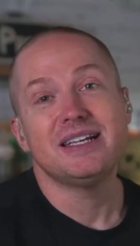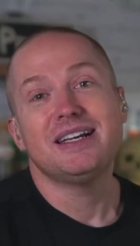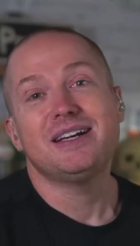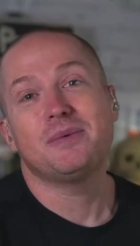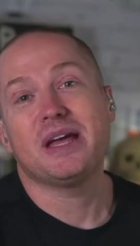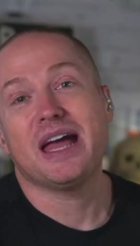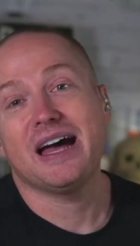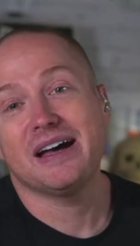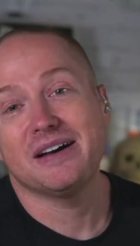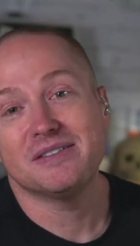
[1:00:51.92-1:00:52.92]
we
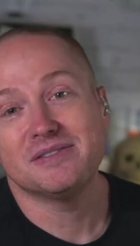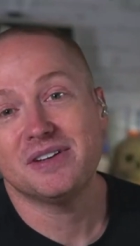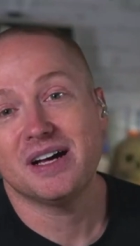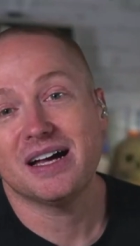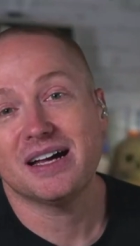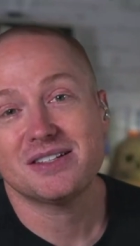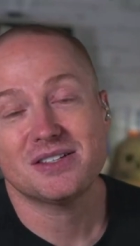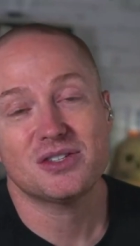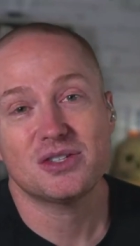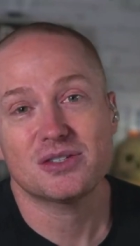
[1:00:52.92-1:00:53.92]
have uh,
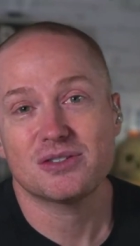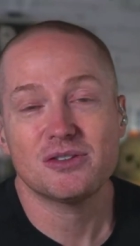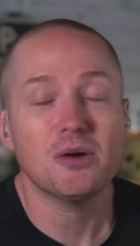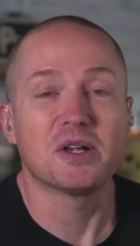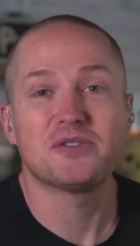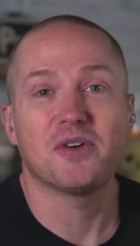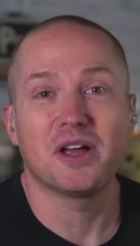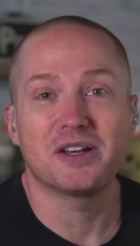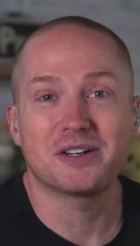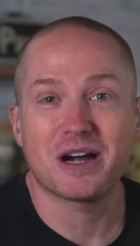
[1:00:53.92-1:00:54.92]
just so much
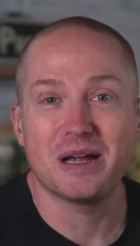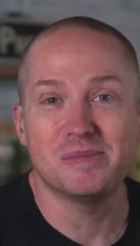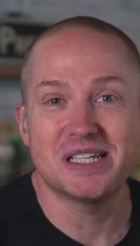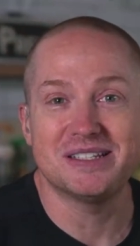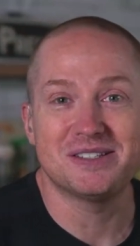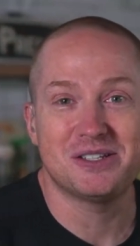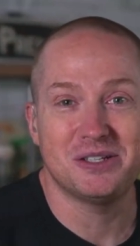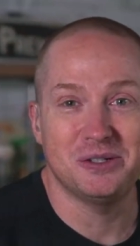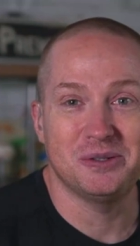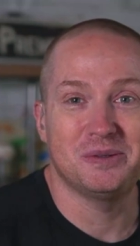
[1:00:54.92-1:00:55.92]
fun crammed
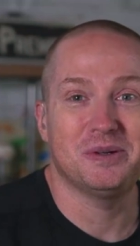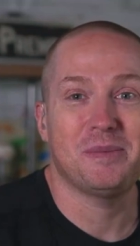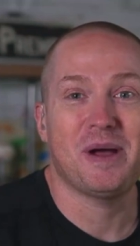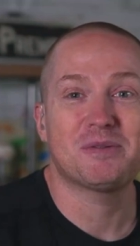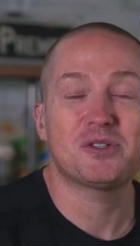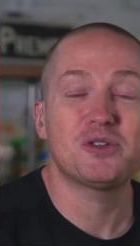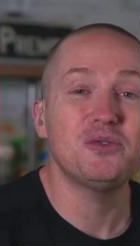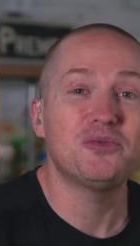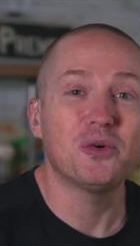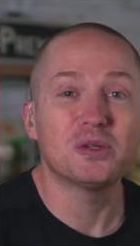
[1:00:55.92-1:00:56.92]
into about two
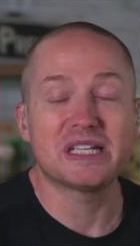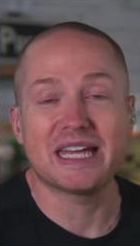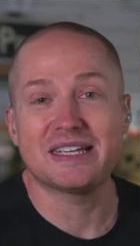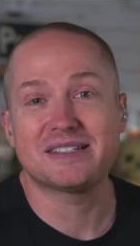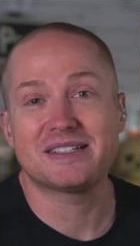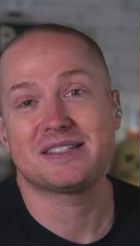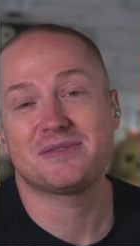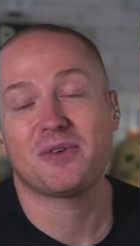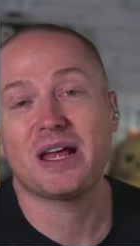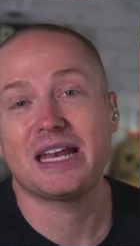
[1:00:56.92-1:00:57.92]
full days. It's
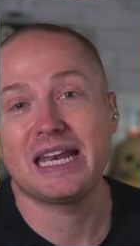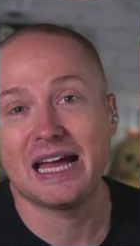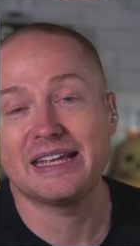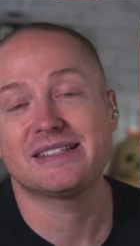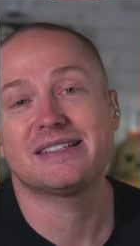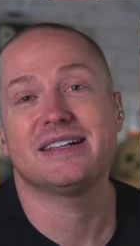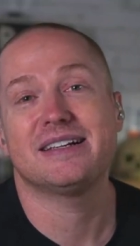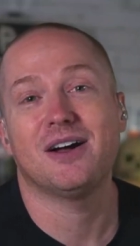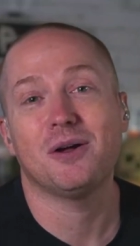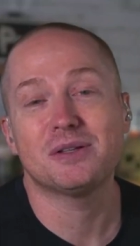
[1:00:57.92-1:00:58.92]
Friday night,
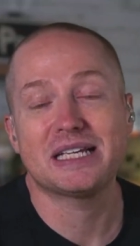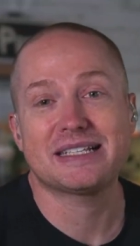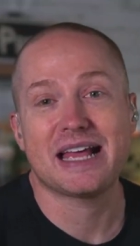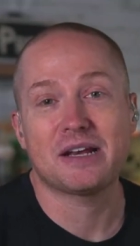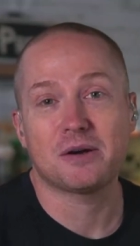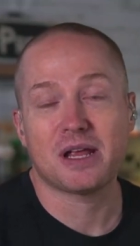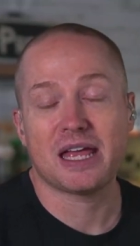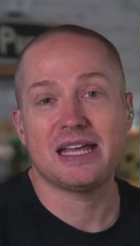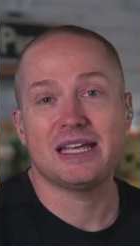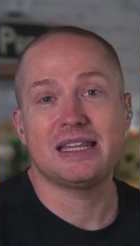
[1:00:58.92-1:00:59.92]
uh, all day
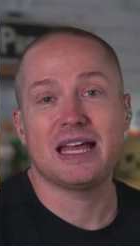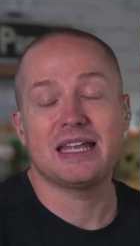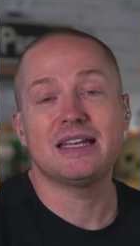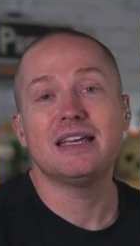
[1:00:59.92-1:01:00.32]
Saturday, and then